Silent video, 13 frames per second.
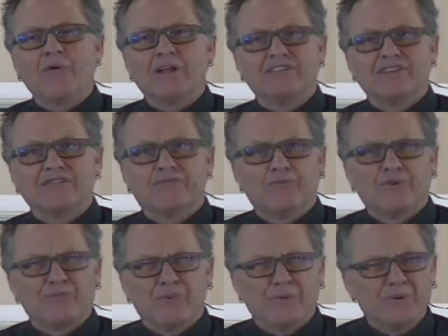as if
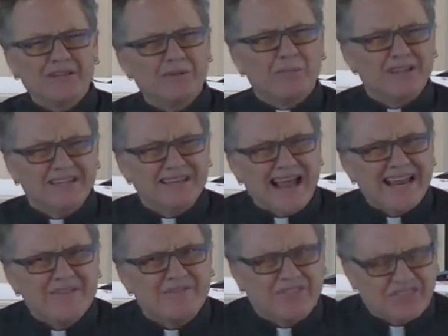we're really, really not
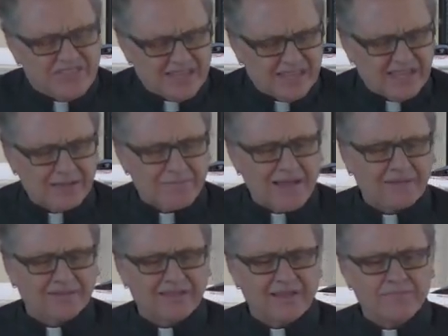even thinking
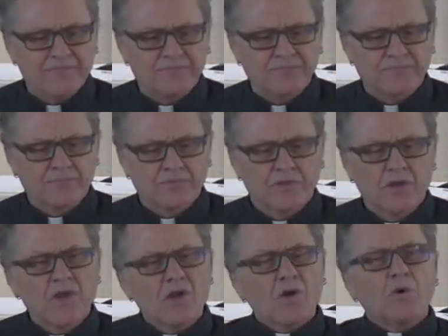about them,
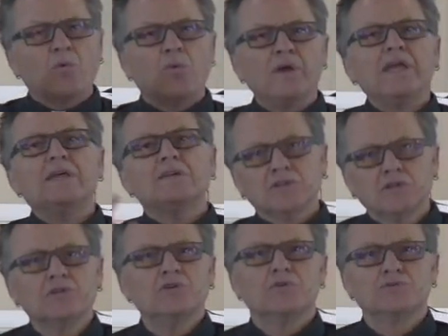we
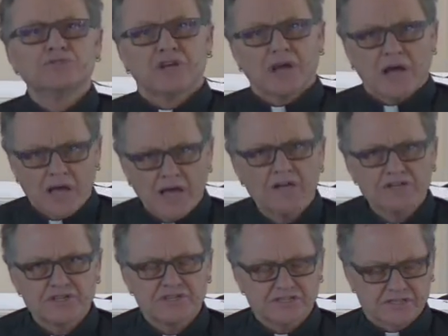lose
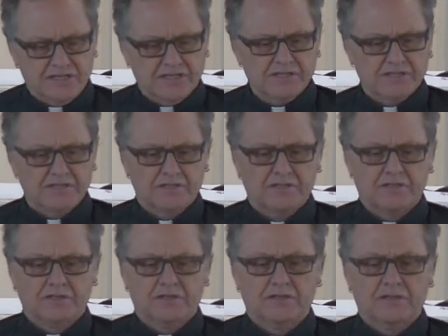consciousness
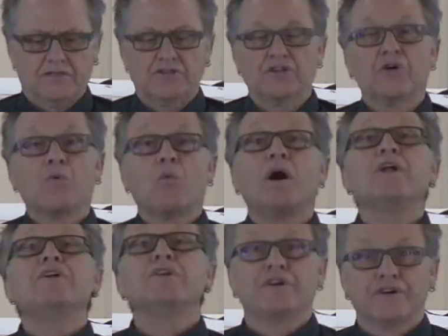to the
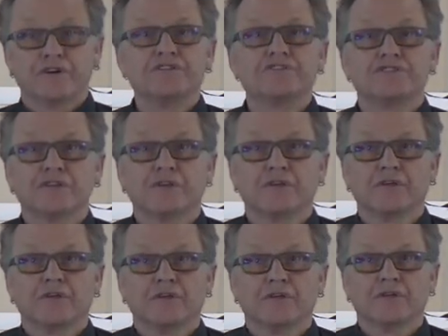wonders
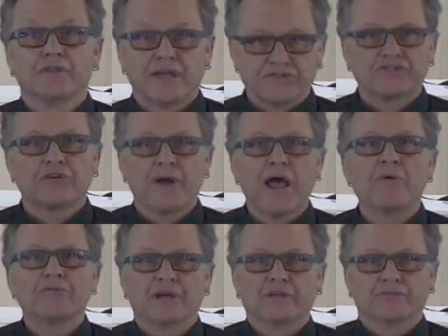that
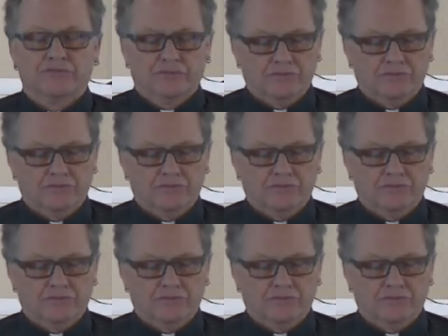surround us